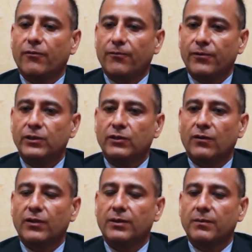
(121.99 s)
feature
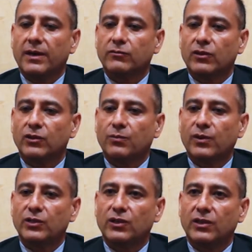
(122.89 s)
of the extradose
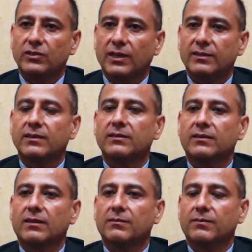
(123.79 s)
bridge is that
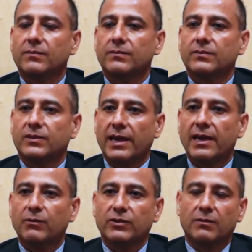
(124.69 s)
since the stay
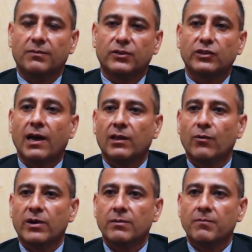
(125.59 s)
cables are
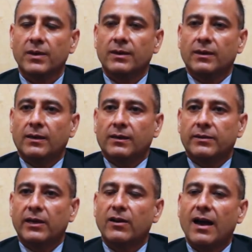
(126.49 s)
shallower,
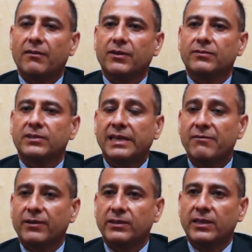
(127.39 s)
they don't have the
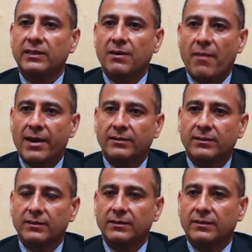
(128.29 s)
same fatigue
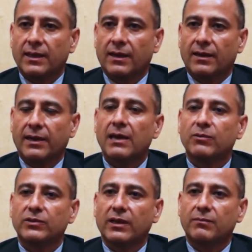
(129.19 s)
demands that a
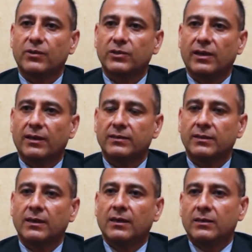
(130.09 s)
cable stay bridge
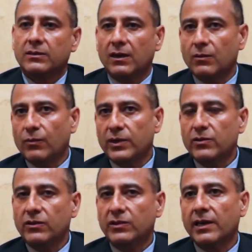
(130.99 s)
has. So when
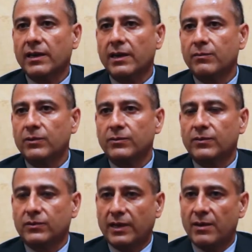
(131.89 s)
you design a cable
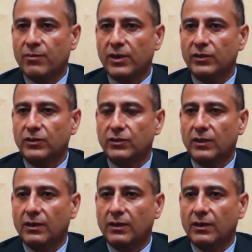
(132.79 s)
stay bridge,